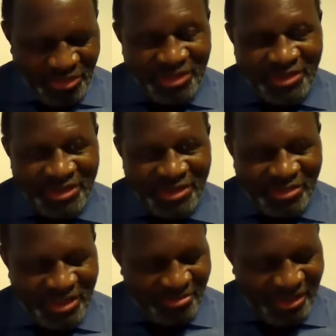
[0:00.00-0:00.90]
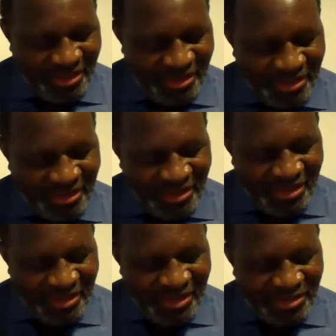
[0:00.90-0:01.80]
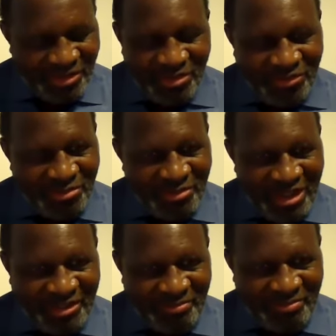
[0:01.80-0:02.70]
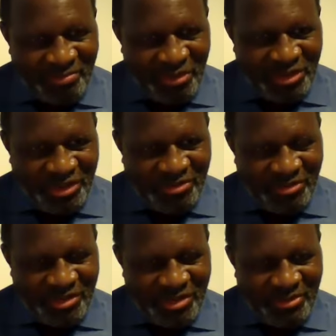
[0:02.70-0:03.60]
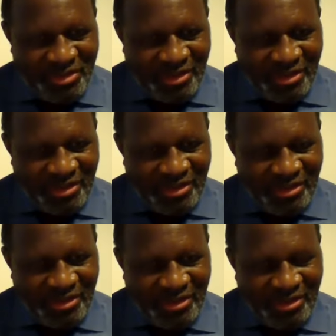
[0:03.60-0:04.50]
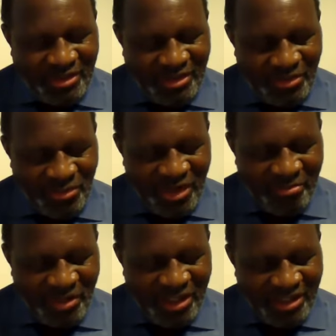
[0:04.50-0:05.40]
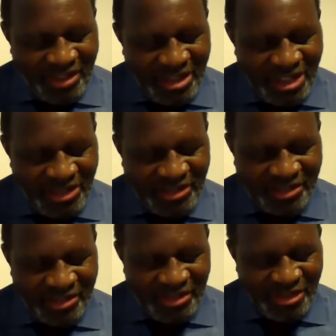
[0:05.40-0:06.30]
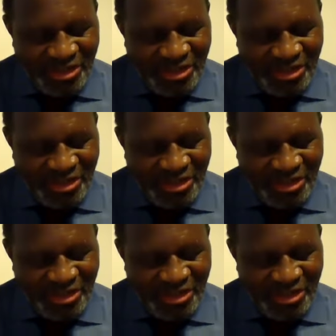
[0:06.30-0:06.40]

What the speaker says: continue just wait a bit. So from that portion of scripture, we are being encouraged